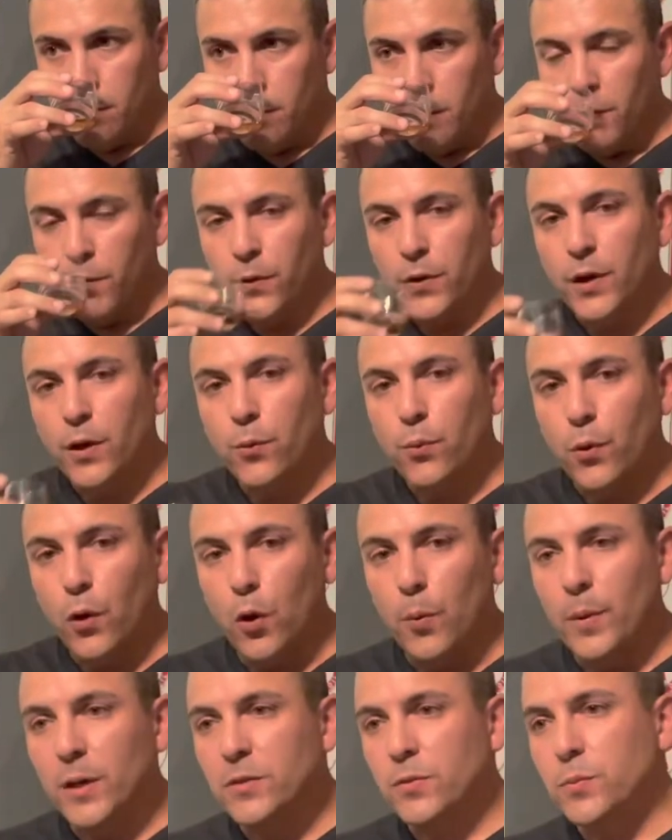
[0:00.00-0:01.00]
For the
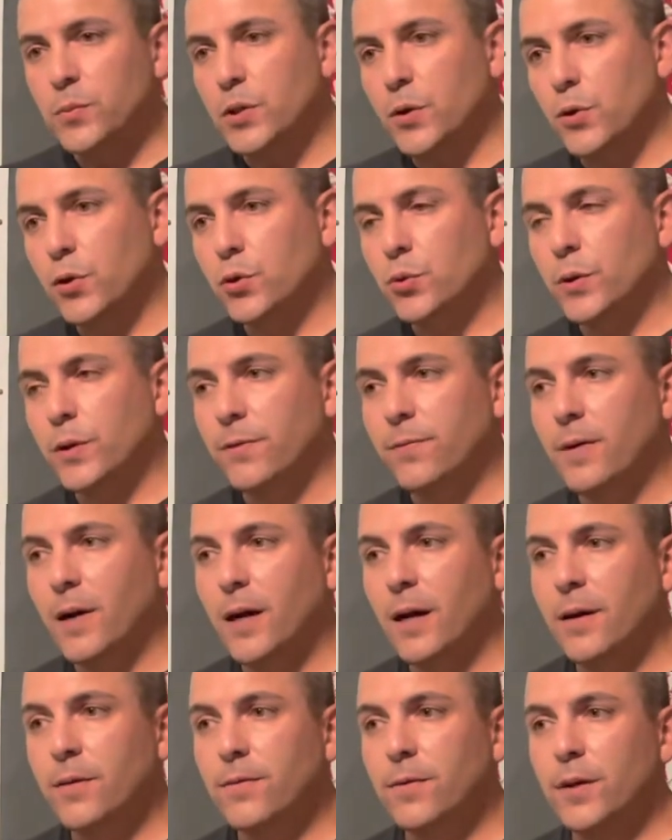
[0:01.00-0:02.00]
aromas from 0 to
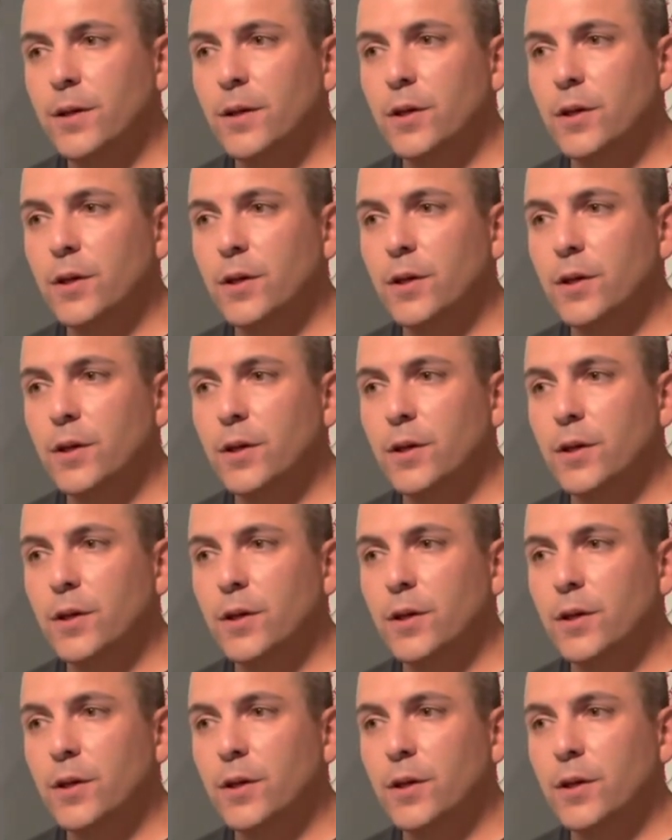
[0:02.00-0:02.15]
25,